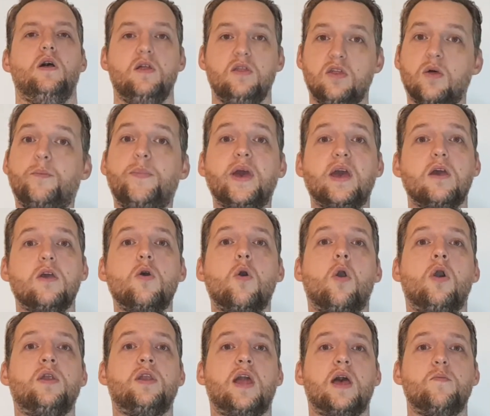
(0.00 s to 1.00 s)
The bigger your
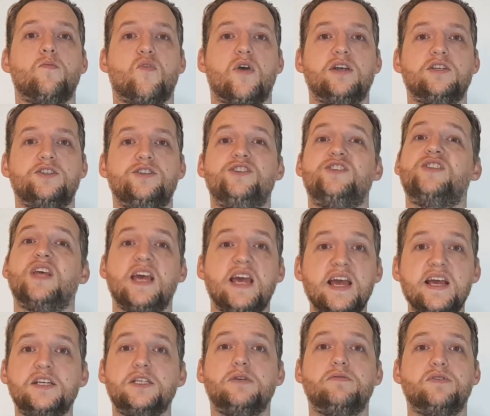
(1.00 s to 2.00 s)
online presence, the
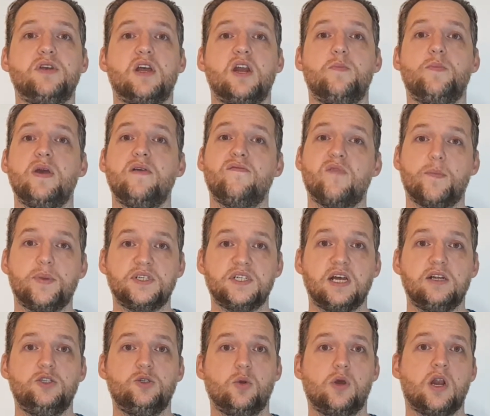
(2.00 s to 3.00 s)
easier it's going to be for
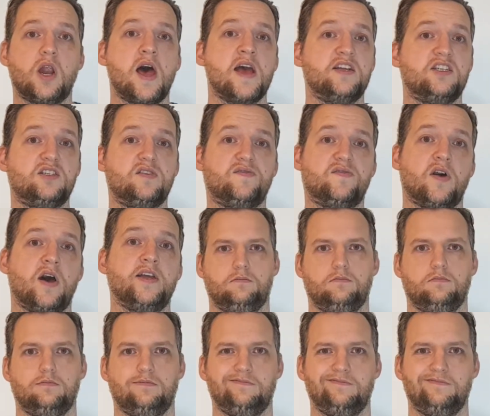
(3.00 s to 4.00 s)
potential clients to find
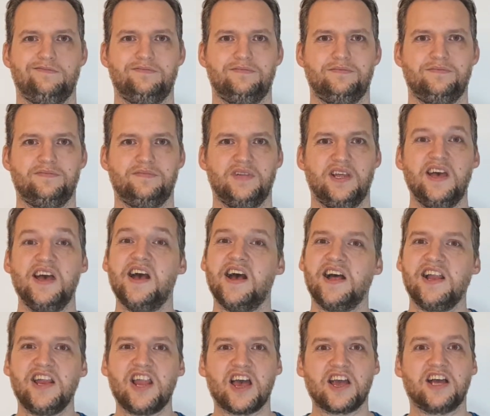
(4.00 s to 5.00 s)
you.
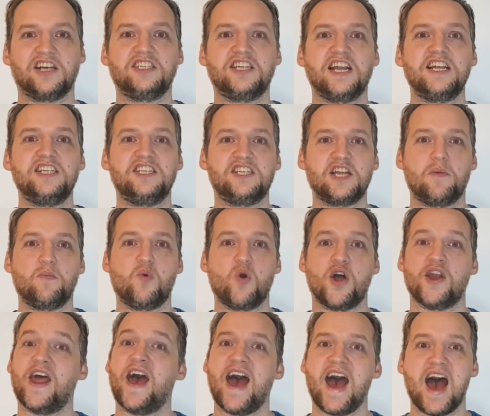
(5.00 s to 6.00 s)
Like I said in step
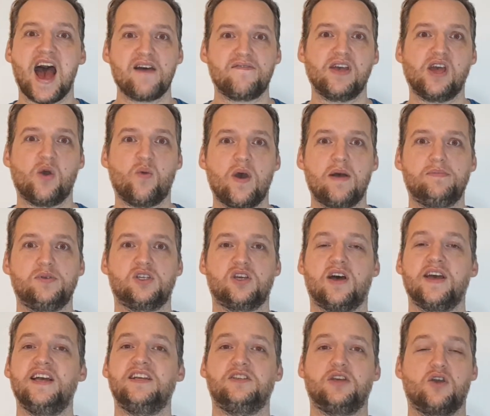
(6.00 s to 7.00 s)
1, having a
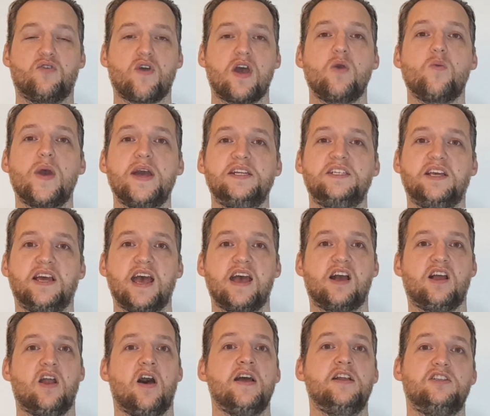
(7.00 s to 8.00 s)
website is a great way to get
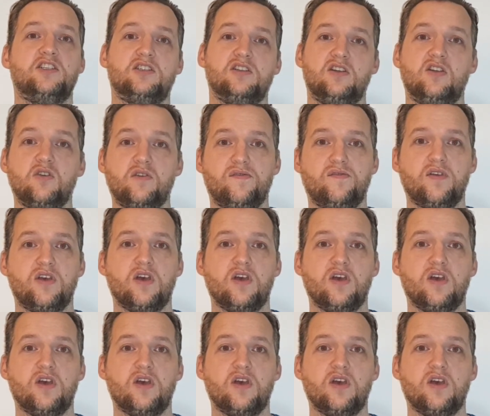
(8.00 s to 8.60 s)
clients to look for